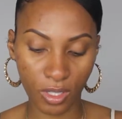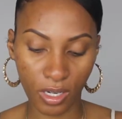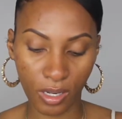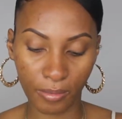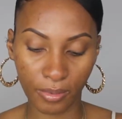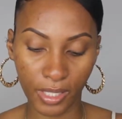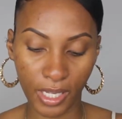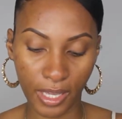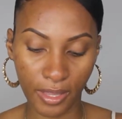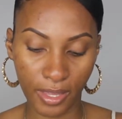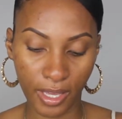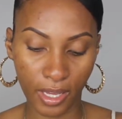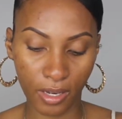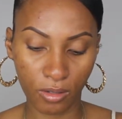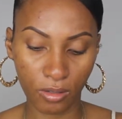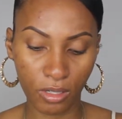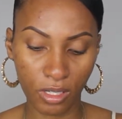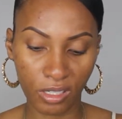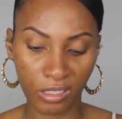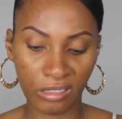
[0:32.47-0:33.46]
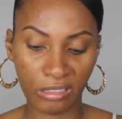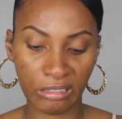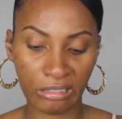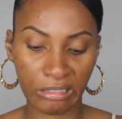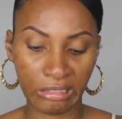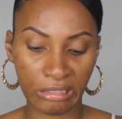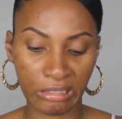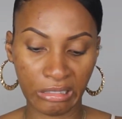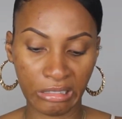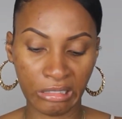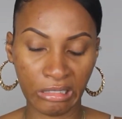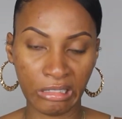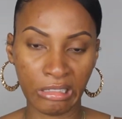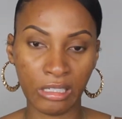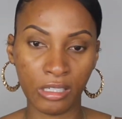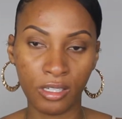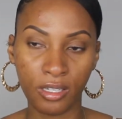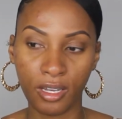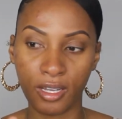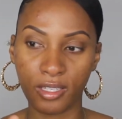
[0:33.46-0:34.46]
gonna apply that. Oh.
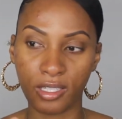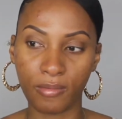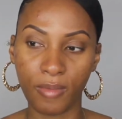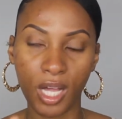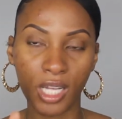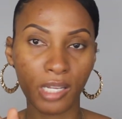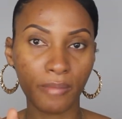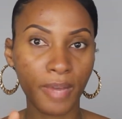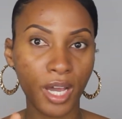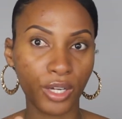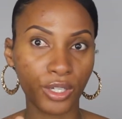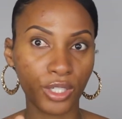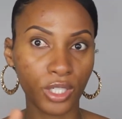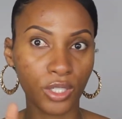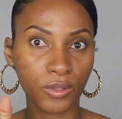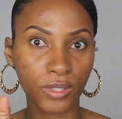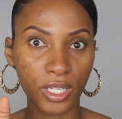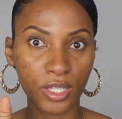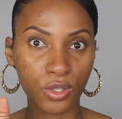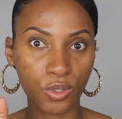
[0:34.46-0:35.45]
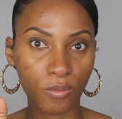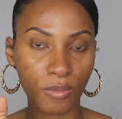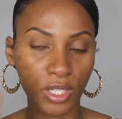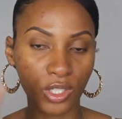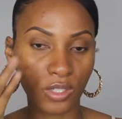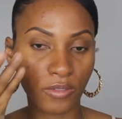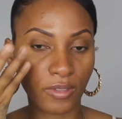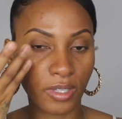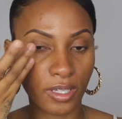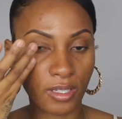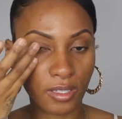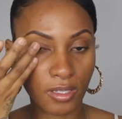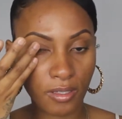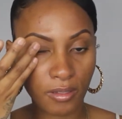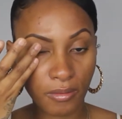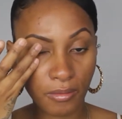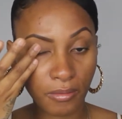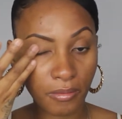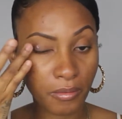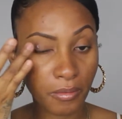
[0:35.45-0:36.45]
Small amount, you don't need too much of this.
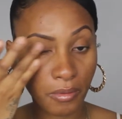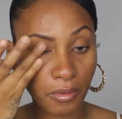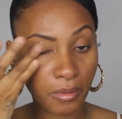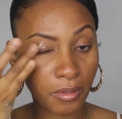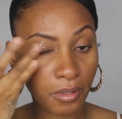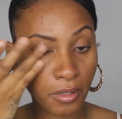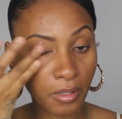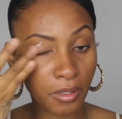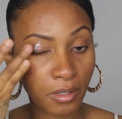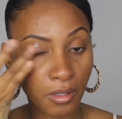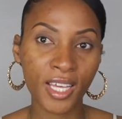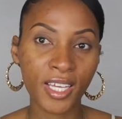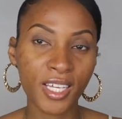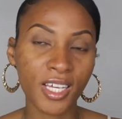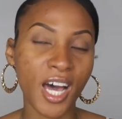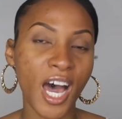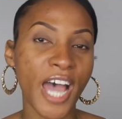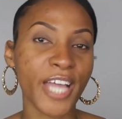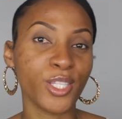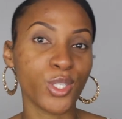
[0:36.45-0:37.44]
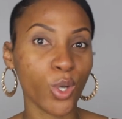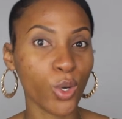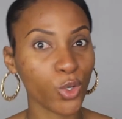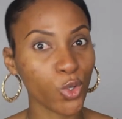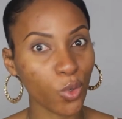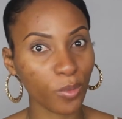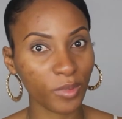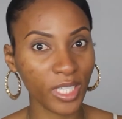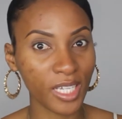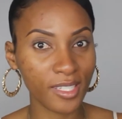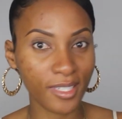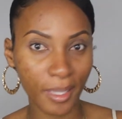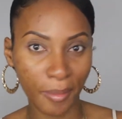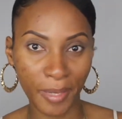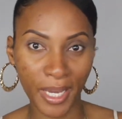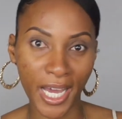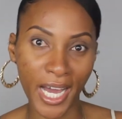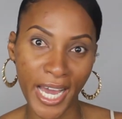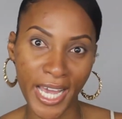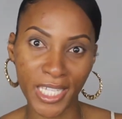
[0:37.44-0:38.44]
I don't normally set
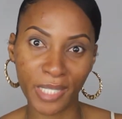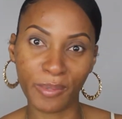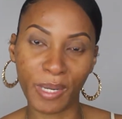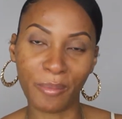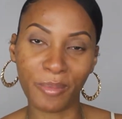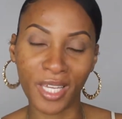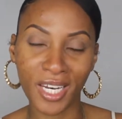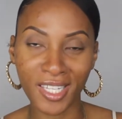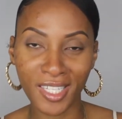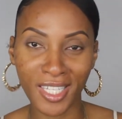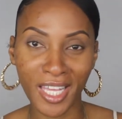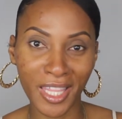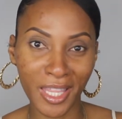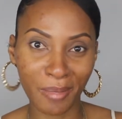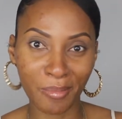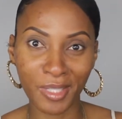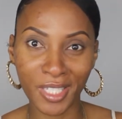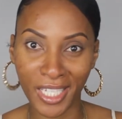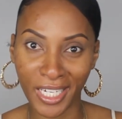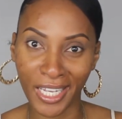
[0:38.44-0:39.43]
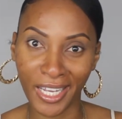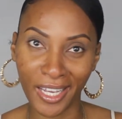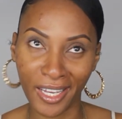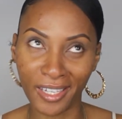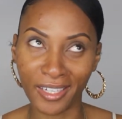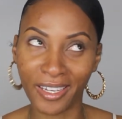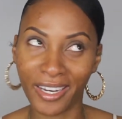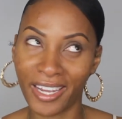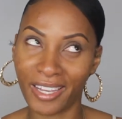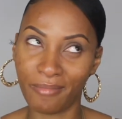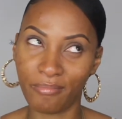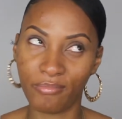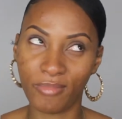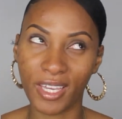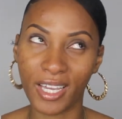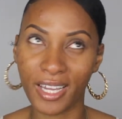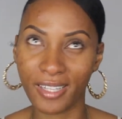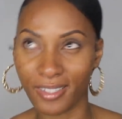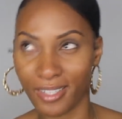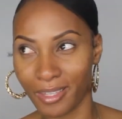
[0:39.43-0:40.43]
my eyes, but I'm gonna set them today, and I
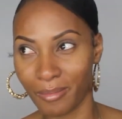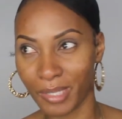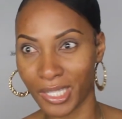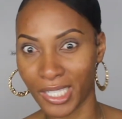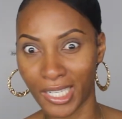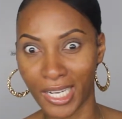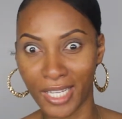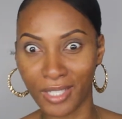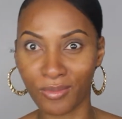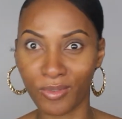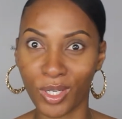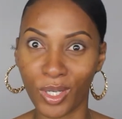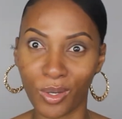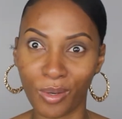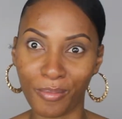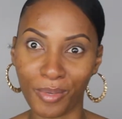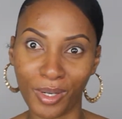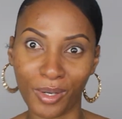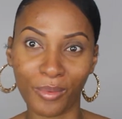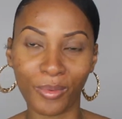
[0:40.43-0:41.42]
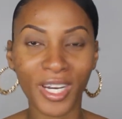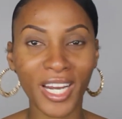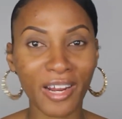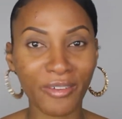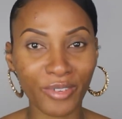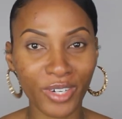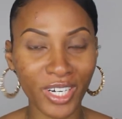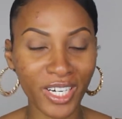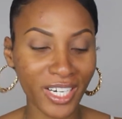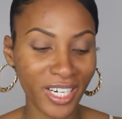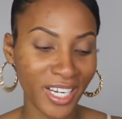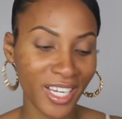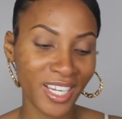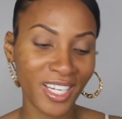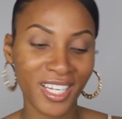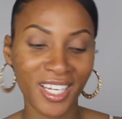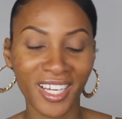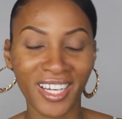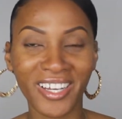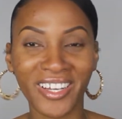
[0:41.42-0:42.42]
think I set them in the last video, but whatever.
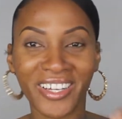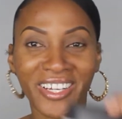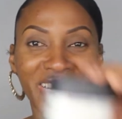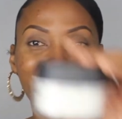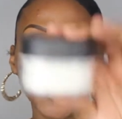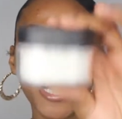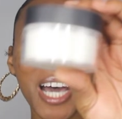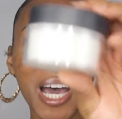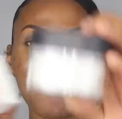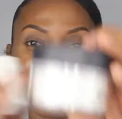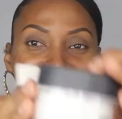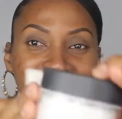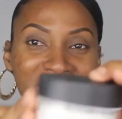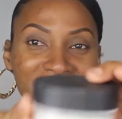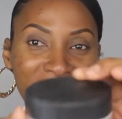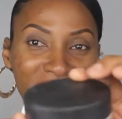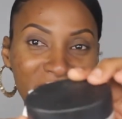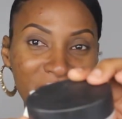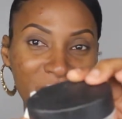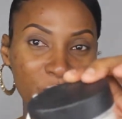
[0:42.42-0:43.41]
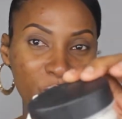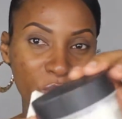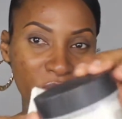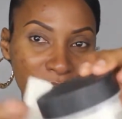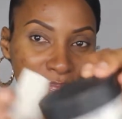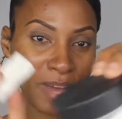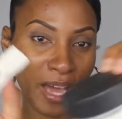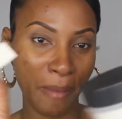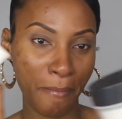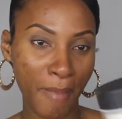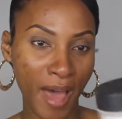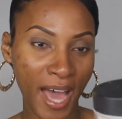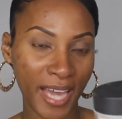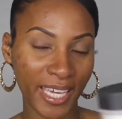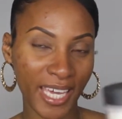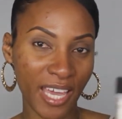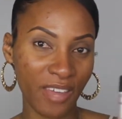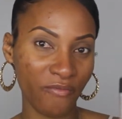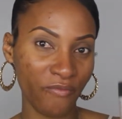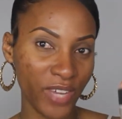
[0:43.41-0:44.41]
I'm gonna set them with my
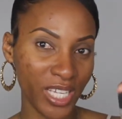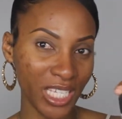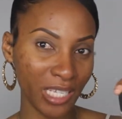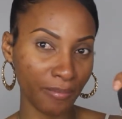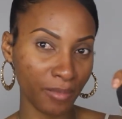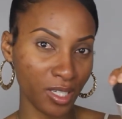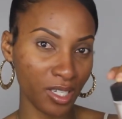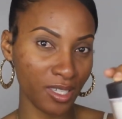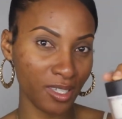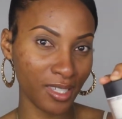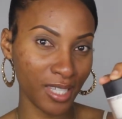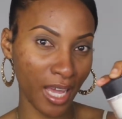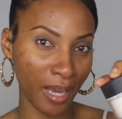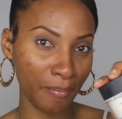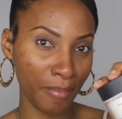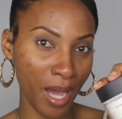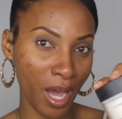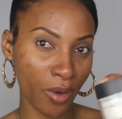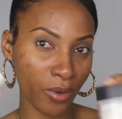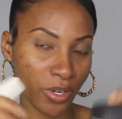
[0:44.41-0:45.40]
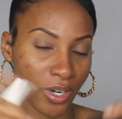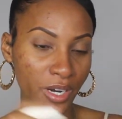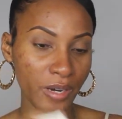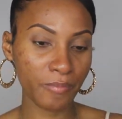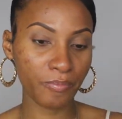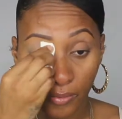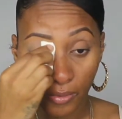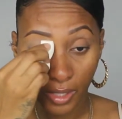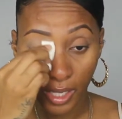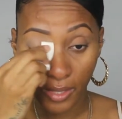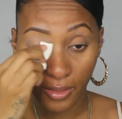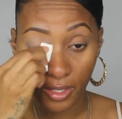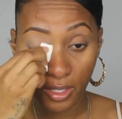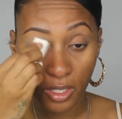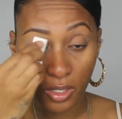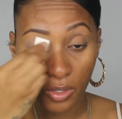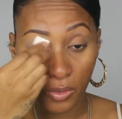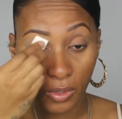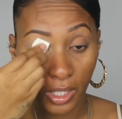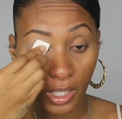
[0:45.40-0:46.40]
MAC Invisible Set Powder, and this
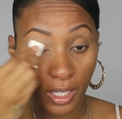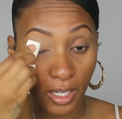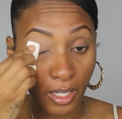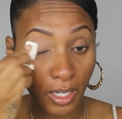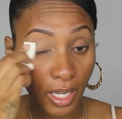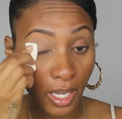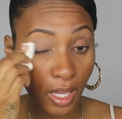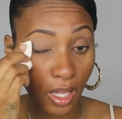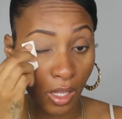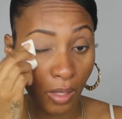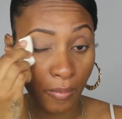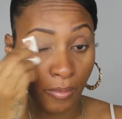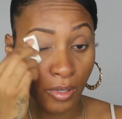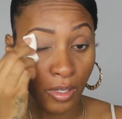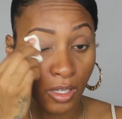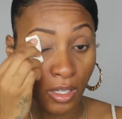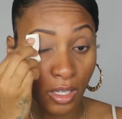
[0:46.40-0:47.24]
is really gonna help